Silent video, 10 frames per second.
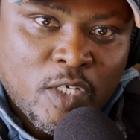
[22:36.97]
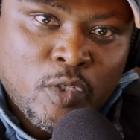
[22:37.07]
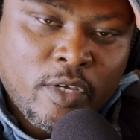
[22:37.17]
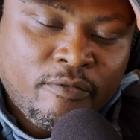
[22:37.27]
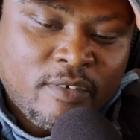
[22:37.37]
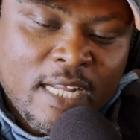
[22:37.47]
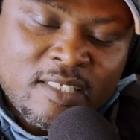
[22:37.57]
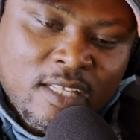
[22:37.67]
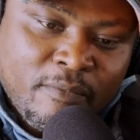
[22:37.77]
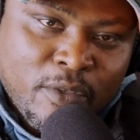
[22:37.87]
You have done
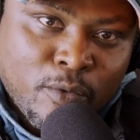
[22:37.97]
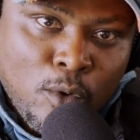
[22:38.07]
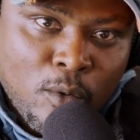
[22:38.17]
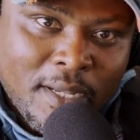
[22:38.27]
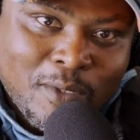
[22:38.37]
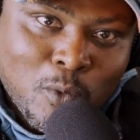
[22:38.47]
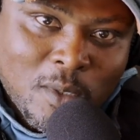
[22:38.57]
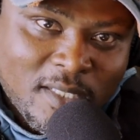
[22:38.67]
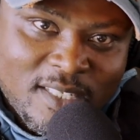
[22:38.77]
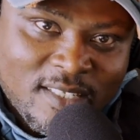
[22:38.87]
something wrong at
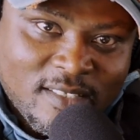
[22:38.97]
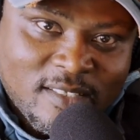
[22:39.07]
work.